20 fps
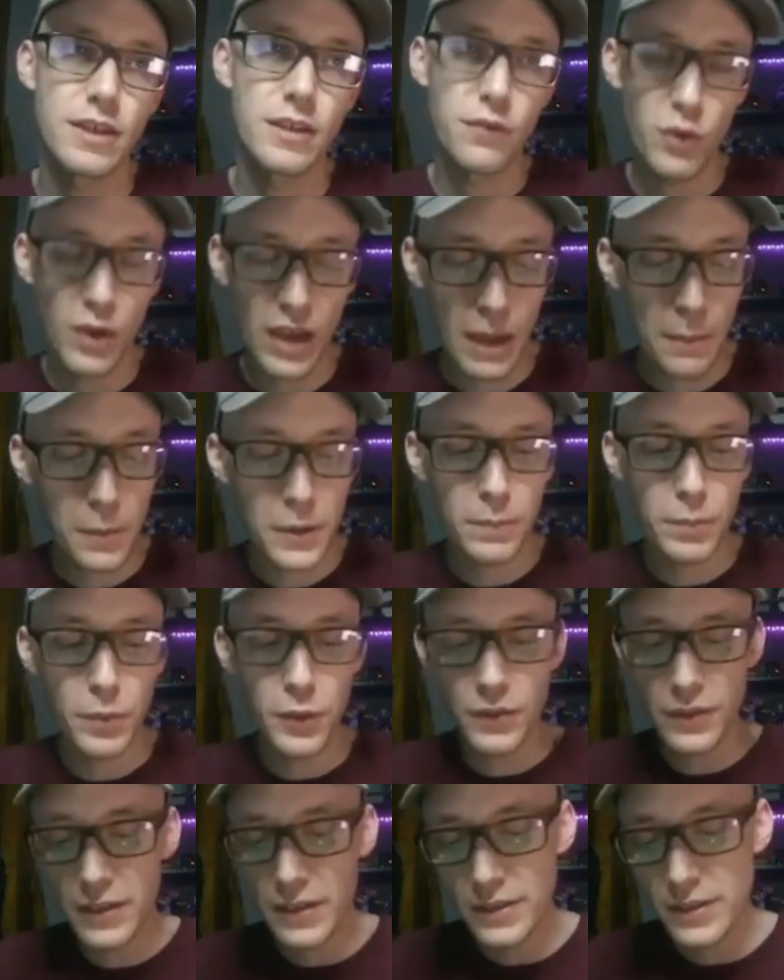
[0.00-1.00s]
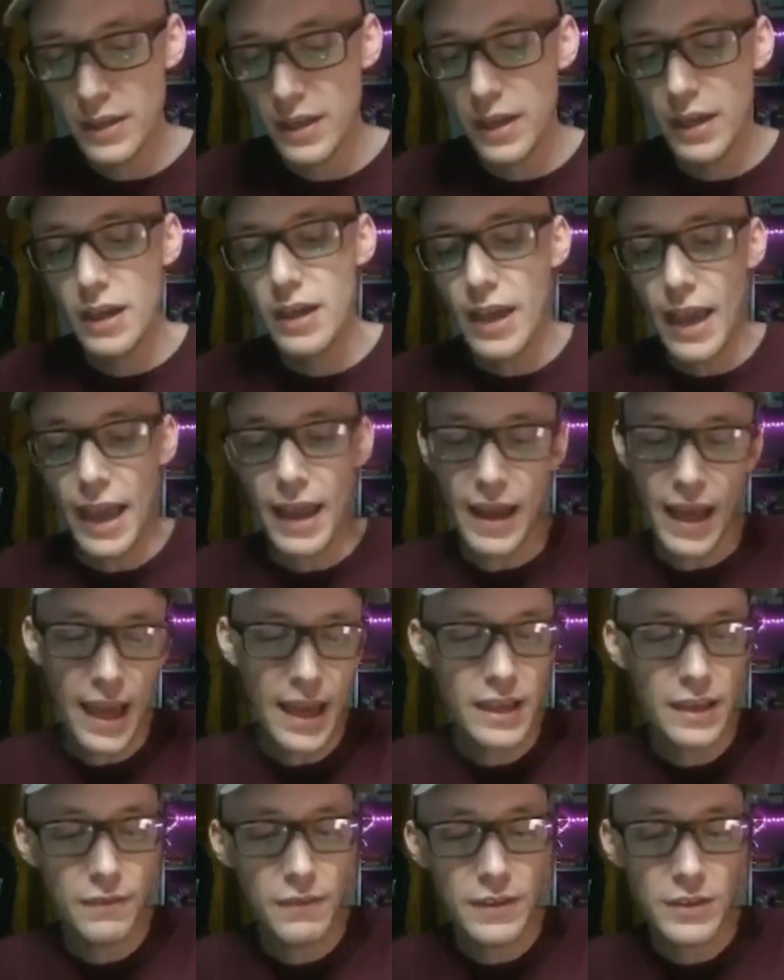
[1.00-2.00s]
And if you happen to put this in
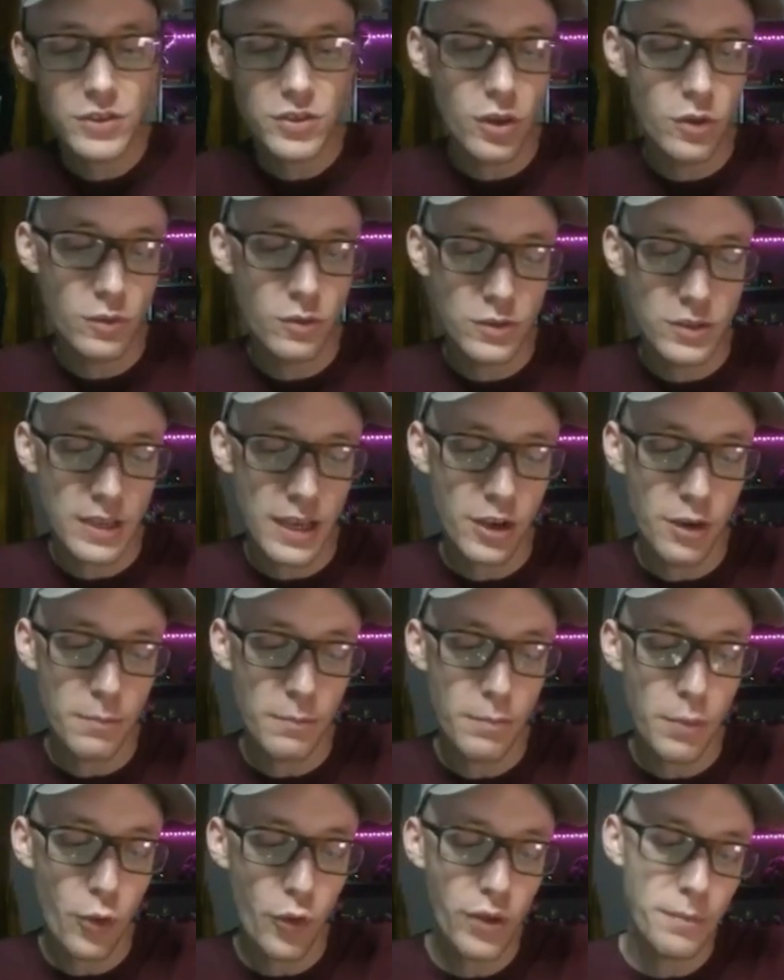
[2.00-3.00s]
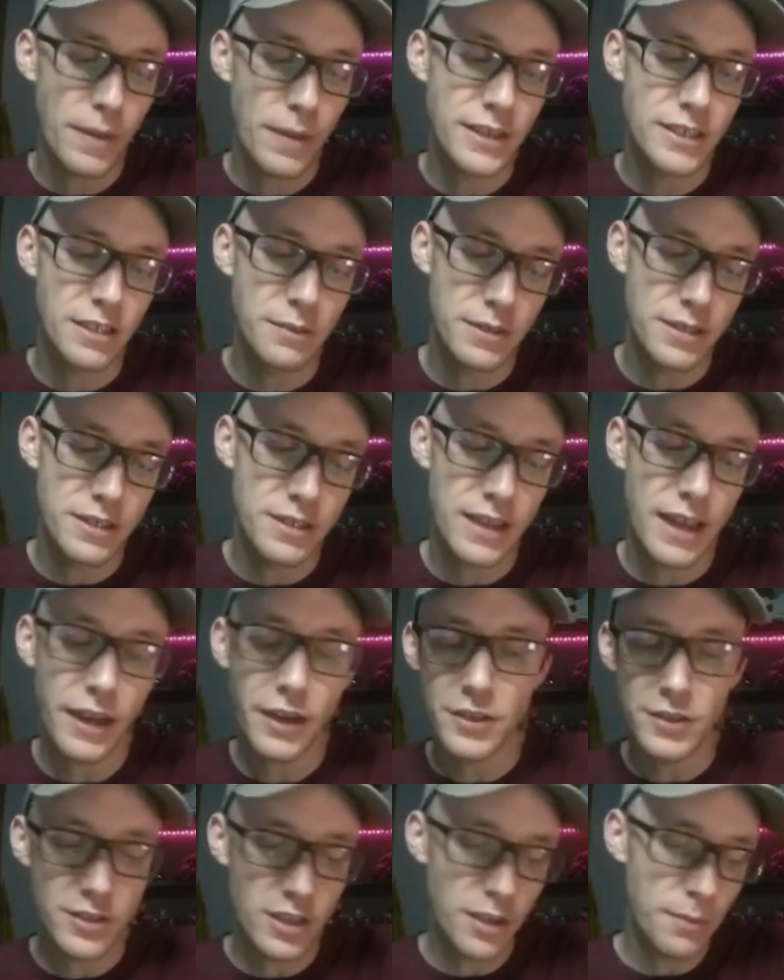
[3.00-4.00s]
any of these zones and your opponent makes the
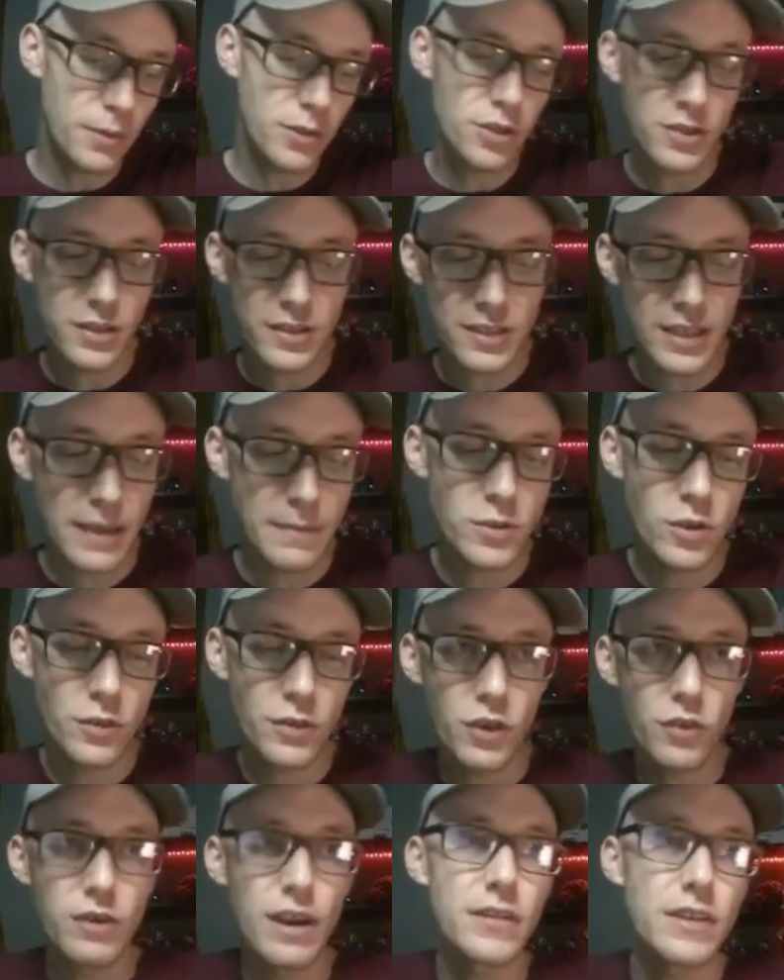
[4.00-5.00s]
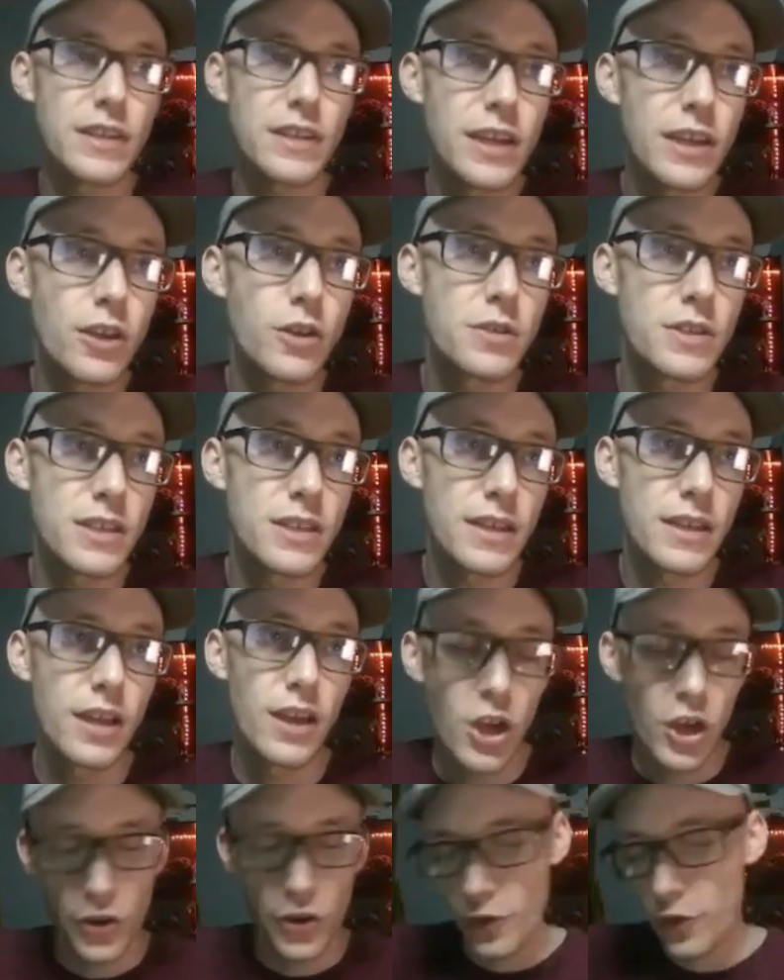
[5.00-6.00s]
mistake to summon to the same zone that Gravitino is
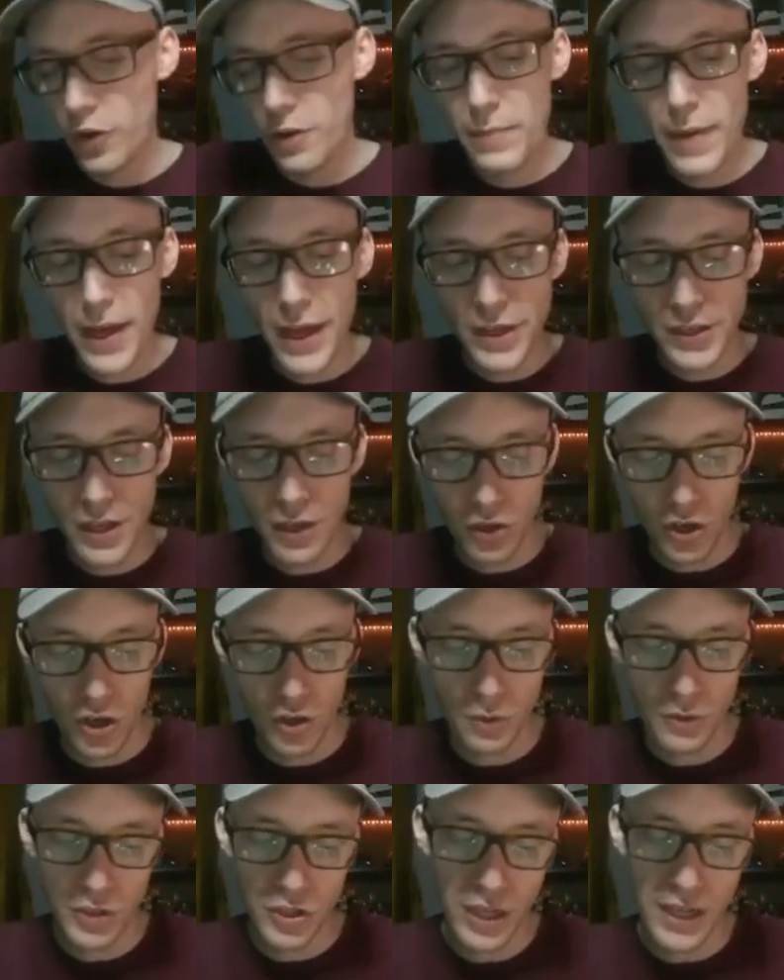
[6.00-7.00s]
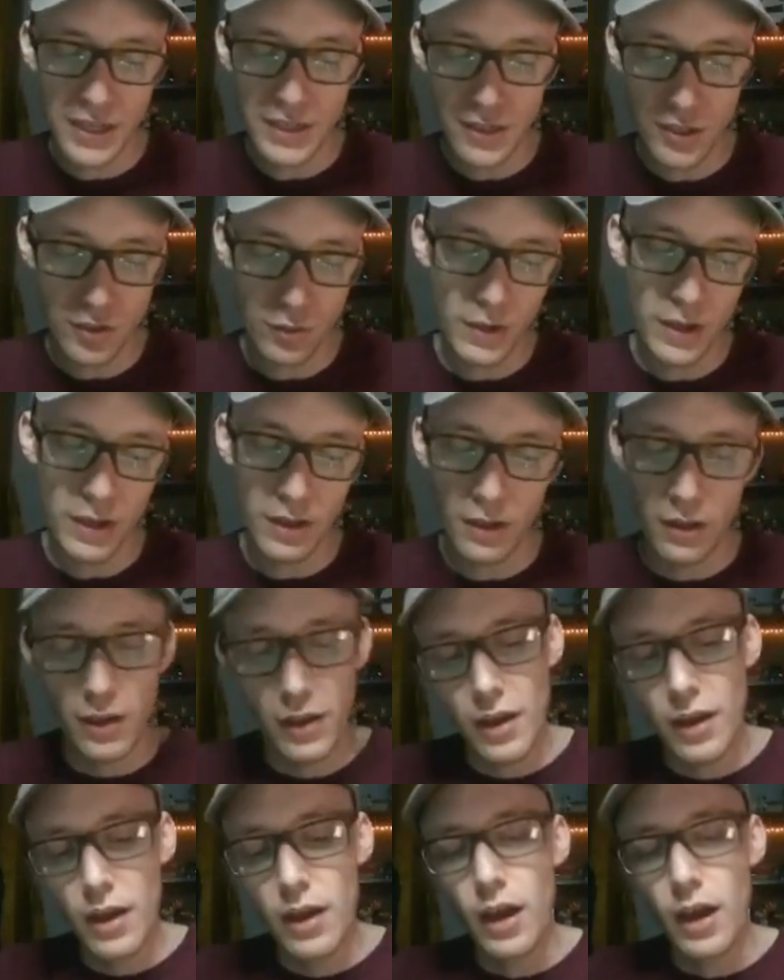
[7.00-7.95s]
in, you're going to banish that card with Chase as well.